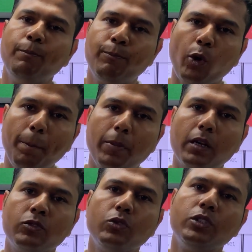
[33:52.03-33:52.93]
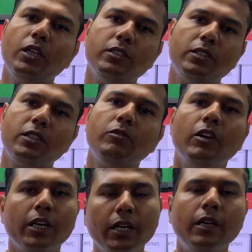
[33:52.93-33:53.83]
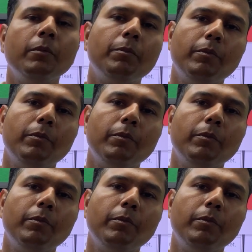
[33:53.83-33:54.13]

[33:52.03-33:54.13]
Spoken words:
proper socialist system working in